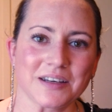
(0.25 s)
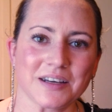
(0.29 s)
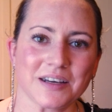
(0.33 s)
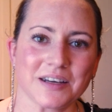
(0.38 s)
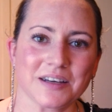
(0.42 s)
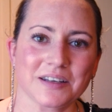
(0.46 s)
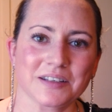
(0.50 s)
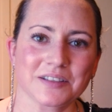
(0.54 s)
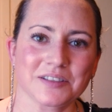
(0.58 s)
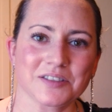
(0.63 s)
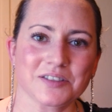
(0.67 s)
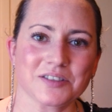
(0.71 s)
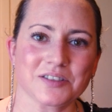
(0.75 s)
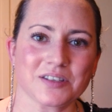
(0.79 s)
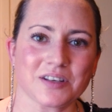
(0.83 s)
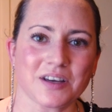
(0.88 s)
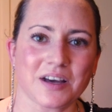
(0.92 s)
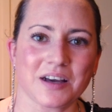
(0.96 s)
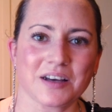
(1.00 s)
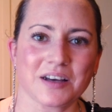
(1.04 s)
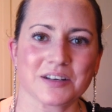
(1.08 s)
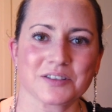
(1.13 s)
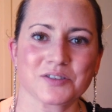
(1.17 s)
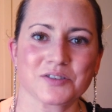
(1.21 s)
Hi, guys.
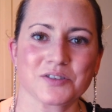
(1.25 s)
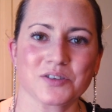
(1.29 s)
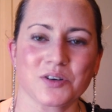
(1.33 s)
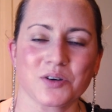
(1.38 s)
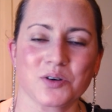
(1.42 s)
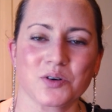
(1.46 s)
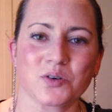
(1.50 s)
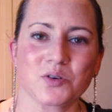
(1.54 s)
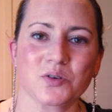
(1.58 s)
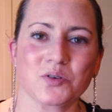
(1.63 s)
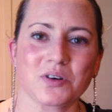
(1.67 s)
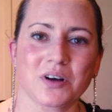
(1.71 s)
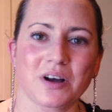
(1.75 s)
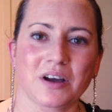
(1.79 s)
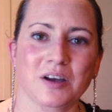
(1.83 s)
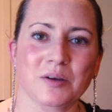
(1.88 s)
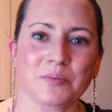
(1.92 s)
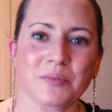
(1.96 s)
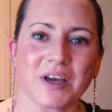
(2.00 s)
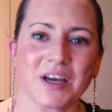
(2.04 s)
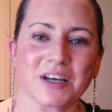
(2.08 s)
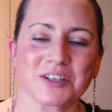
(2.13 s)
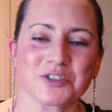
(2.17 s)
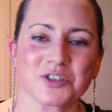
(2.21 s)
Uh, so
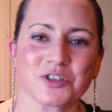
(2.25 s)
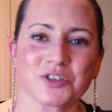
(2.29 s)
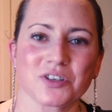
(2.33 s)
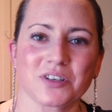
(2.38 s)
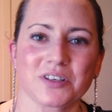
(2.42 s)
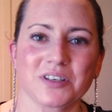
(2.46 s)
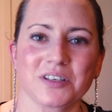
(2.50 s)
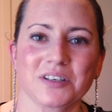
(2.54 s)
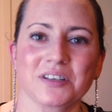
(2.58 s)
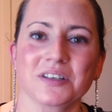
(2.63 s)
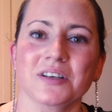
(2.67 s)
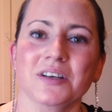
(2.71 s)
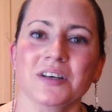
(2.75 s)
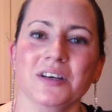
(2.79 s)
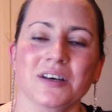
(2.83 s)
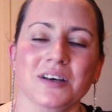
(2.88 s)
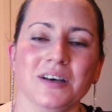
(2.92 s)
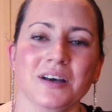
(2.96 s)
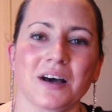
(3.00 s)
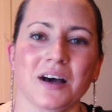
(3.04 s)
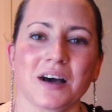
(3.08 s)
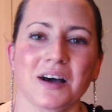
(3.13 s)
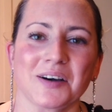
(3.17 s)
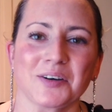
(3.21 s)
I'm actually
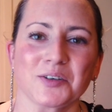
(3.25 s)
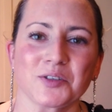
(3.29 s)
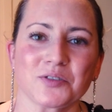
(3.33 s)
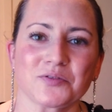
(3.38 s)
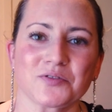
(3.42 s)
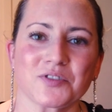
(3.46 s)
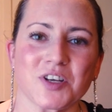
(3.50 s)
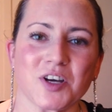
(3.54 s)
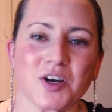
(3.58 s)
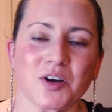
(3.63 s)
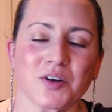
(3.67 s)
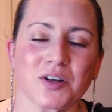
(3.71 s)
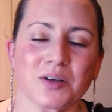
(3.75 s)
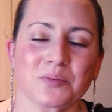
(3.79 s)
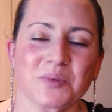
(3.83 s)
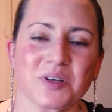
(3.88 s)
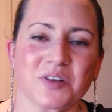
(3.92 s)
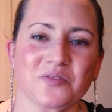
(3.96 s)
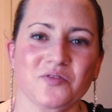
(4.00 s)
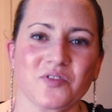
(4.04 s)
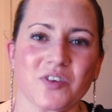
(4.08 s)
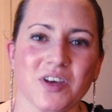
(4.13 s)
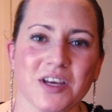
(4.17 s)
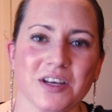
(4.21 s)
uh, out of town. I'm
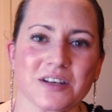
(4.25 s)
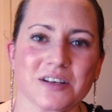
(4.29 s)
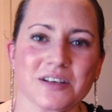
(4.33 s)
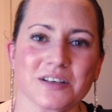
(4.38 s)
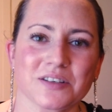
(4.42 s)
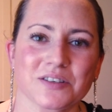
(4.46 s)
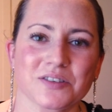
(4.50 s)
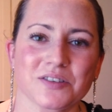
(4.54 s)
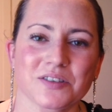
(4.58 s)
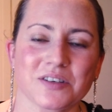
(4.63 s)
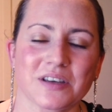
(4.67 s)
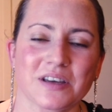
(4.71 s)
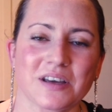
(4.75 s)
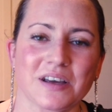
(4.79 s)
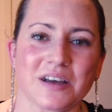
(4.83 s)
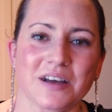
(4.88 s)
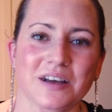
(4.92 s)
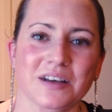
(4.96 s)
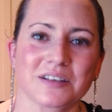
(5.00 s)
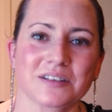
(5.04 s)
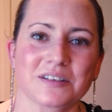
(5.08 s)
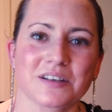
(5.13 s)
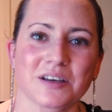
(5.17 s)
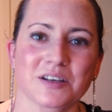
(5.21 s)
in Vegas,
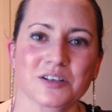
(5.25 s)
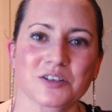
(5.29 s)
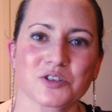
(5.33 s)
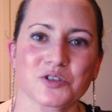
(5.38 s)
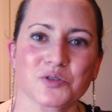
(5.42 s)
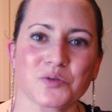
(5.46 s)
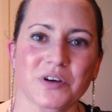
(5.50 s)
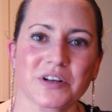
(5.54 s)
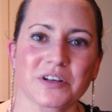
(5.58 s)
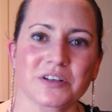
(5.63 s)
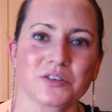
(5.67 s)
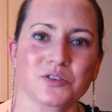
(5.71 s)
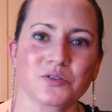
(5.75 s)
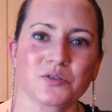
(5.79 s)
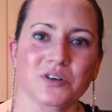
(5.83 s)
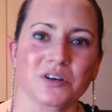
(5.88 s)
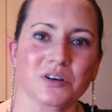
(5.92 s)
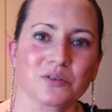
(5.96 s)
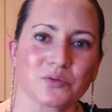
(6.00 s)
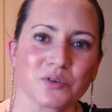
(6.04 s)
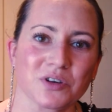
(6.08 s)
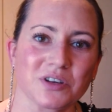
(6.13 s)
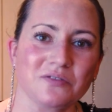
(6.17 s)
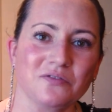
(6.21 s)
and I just want to do
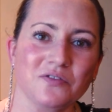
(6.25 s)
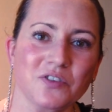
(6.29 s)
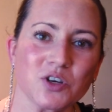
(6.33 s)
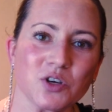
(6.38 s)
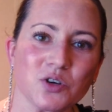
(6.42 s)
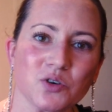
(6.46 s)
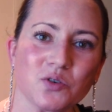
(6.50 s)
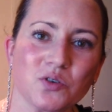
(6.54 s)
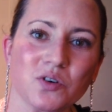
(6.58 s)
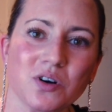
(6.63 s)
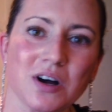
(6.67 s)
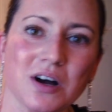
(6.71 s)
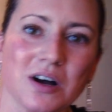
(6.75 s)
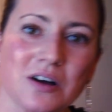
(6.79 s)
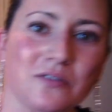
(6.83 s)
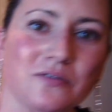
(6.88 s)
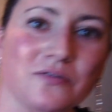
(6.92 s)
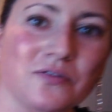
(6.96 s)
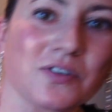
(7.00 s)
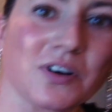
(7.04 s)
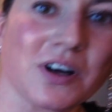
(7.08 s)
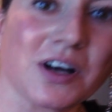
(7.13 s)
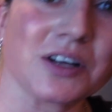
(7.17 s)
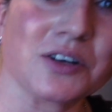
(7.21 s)
a review
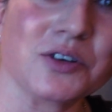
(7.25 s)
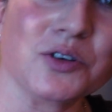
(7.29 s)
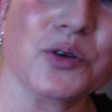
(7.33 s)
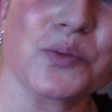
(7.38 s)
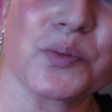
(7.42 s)
of a